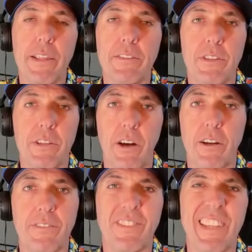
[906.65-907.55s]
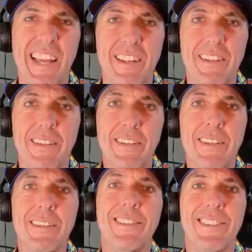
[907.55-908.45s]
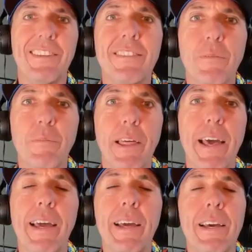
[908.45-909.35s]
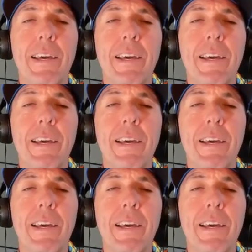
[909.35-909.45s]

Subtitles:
There's your kind of standard system there.